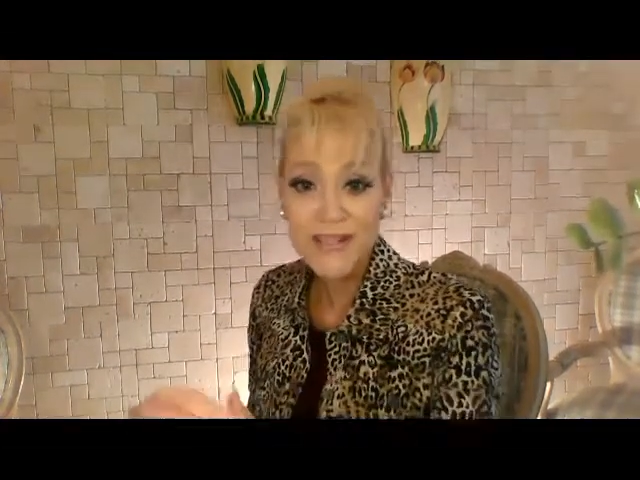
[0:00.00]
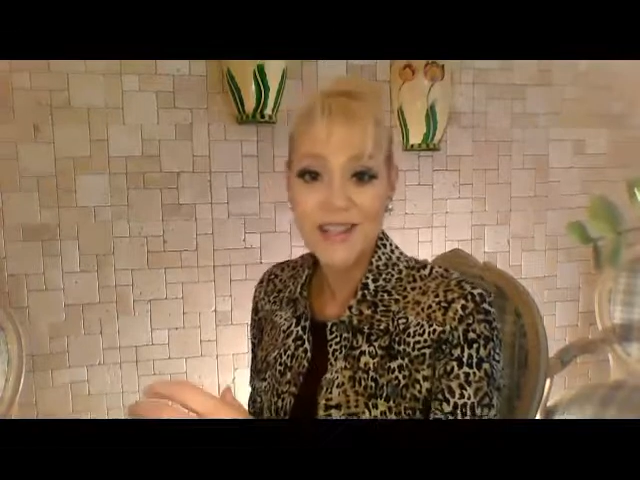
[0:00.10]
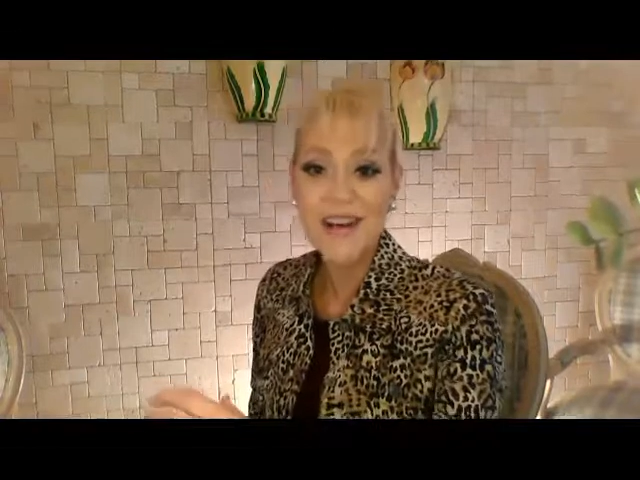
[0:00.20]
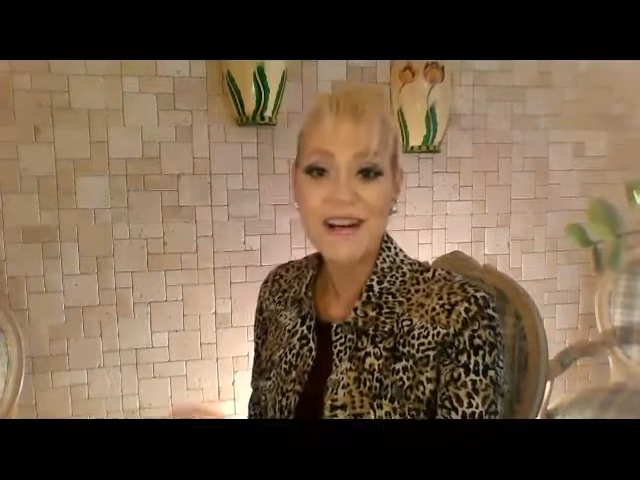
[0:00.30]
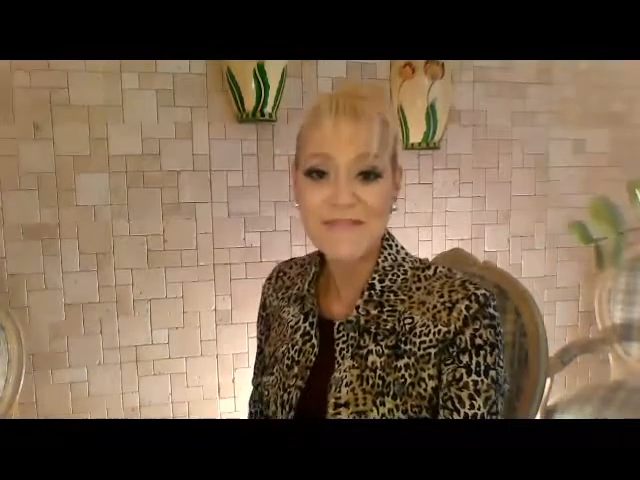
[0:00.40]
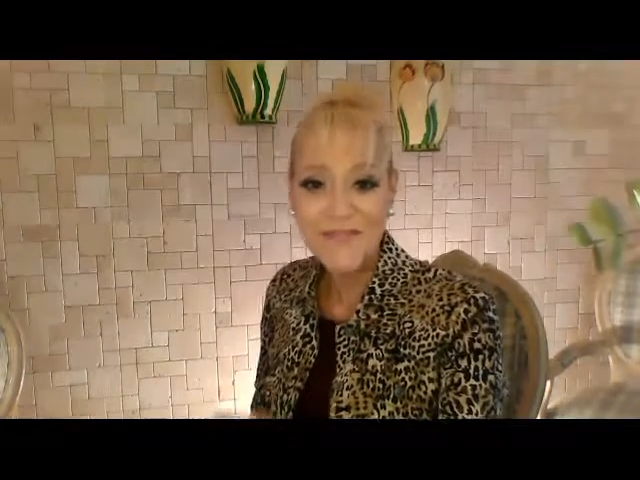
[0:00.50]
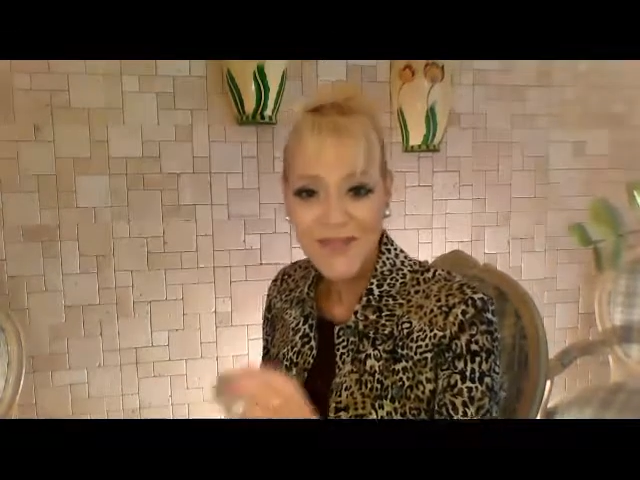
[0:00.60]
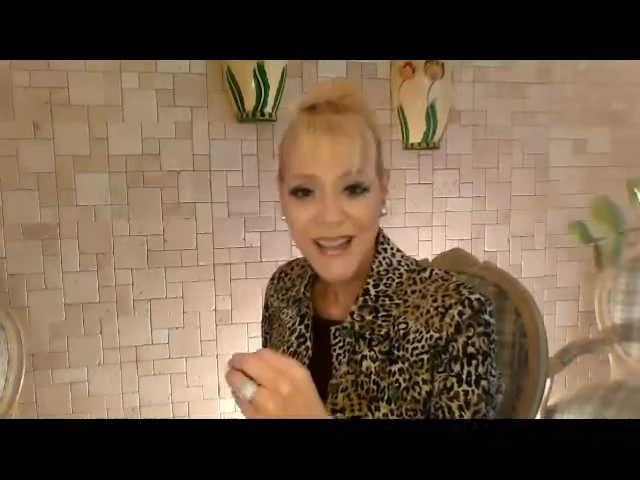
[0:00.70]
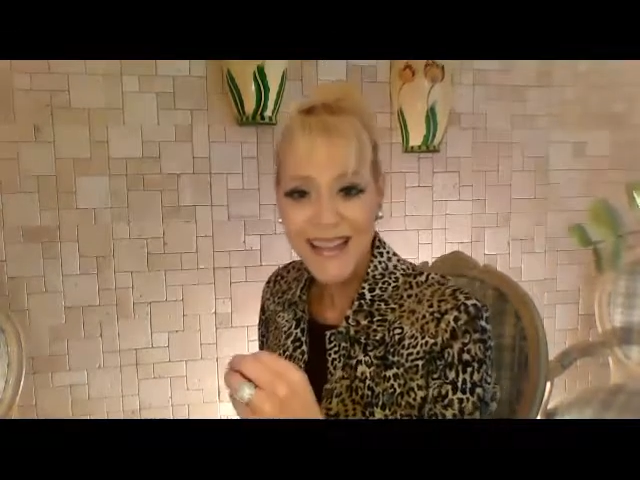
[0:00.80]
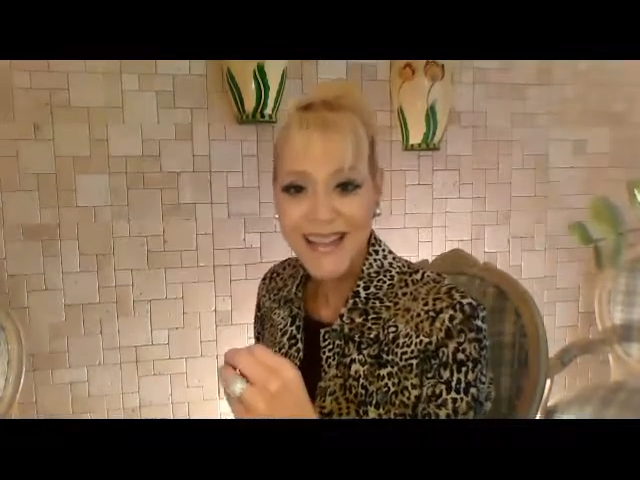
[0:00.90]
come,
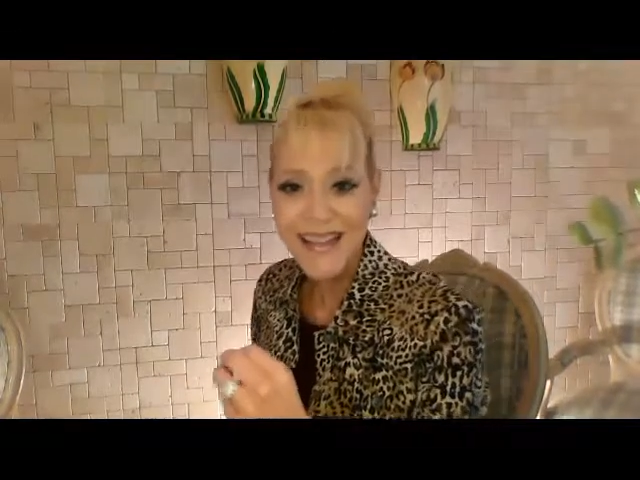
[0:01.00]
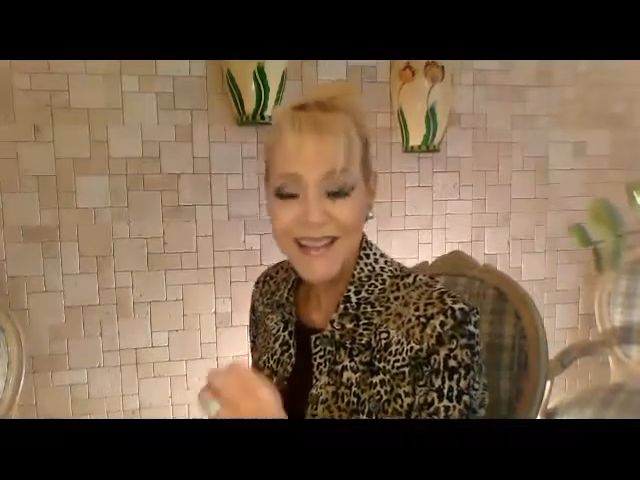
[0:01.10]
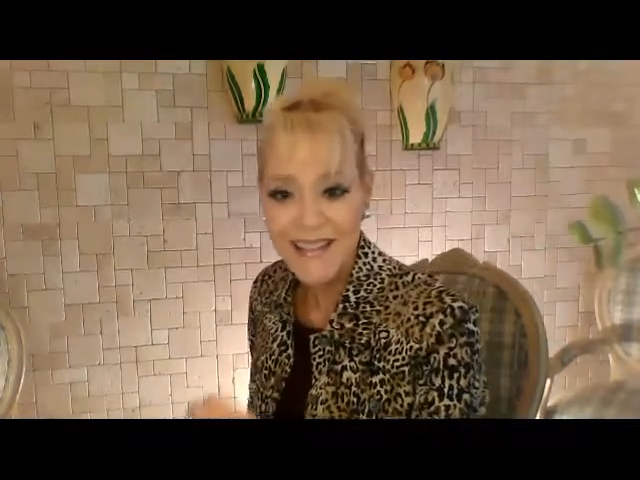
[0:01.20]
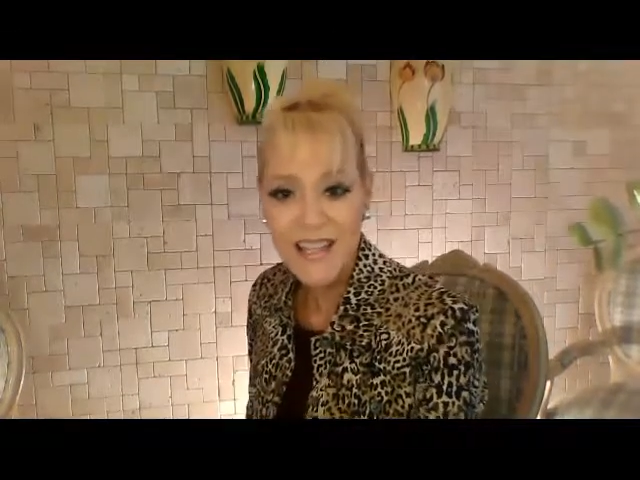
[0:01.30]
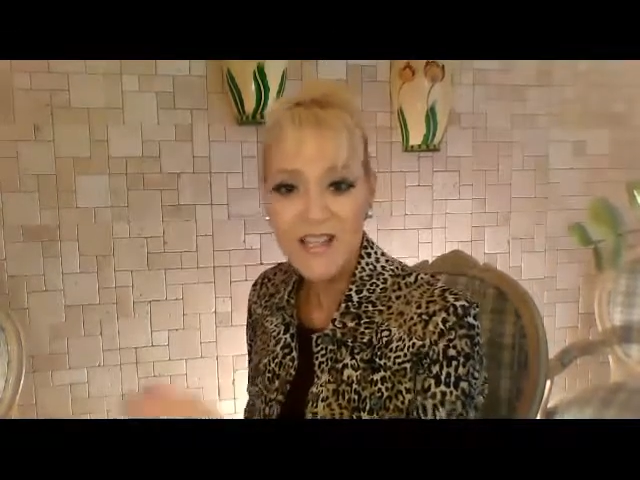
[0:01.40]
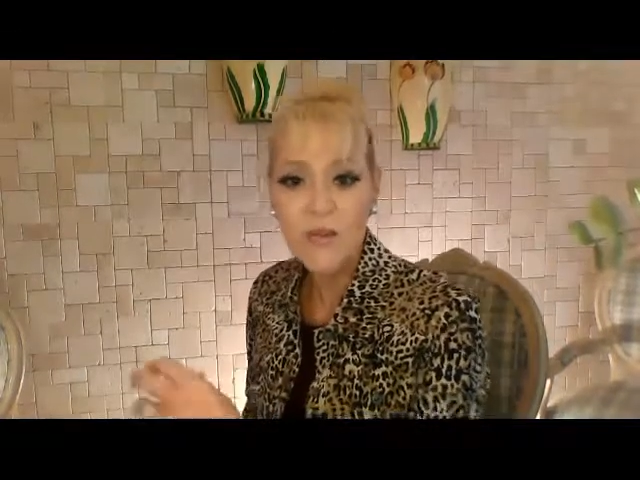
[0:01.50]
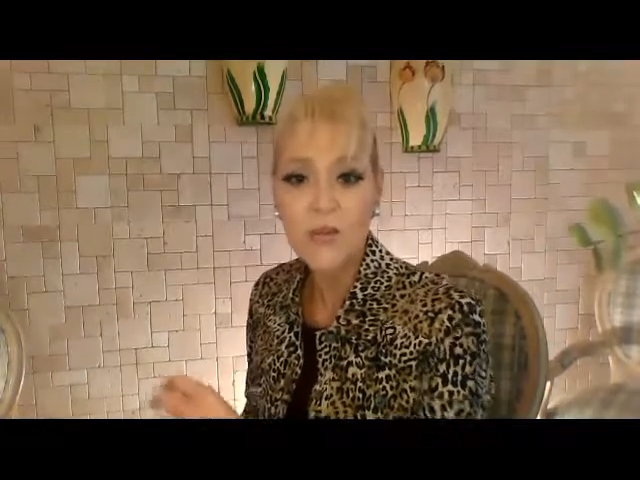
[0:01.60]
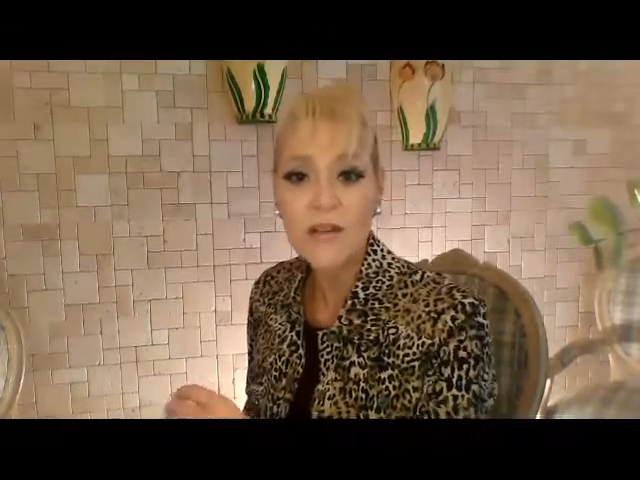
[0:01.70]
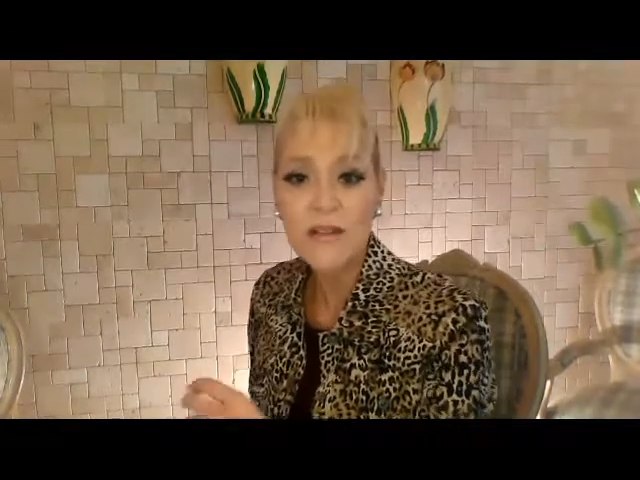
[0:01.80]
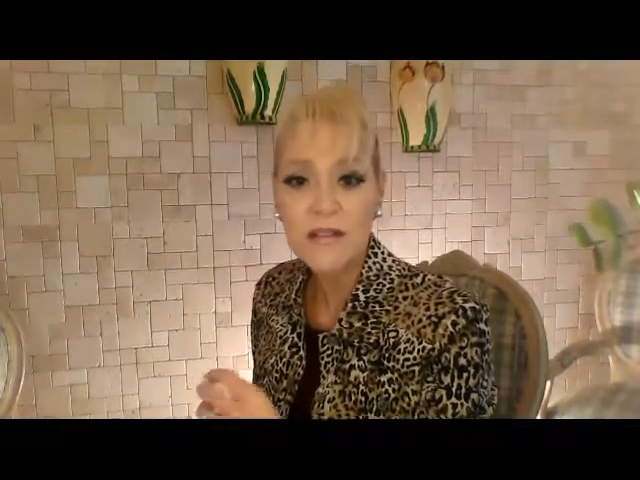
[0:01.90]
in this
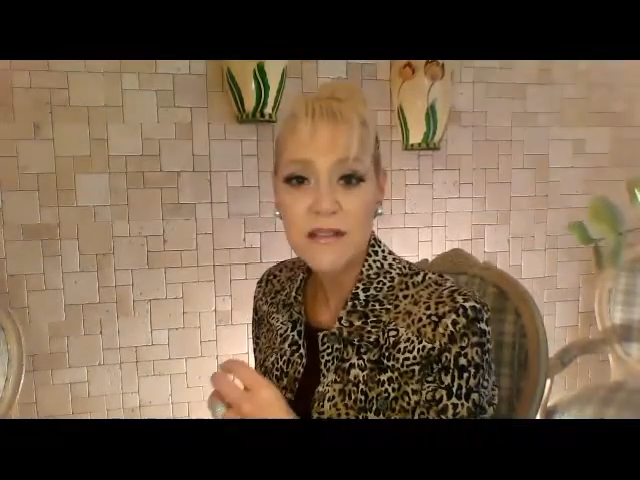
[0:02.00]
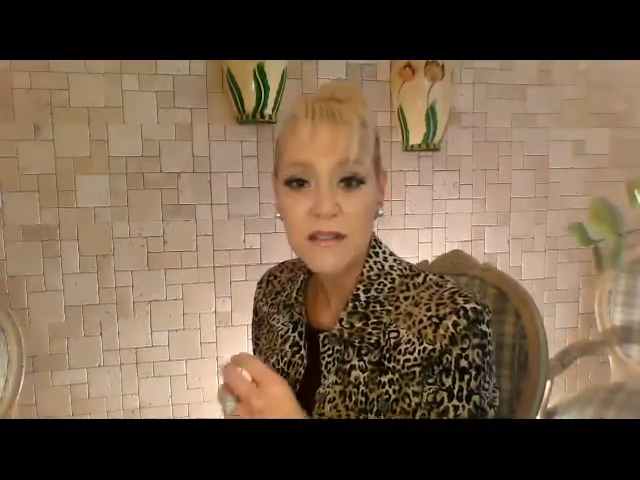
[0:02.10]
world.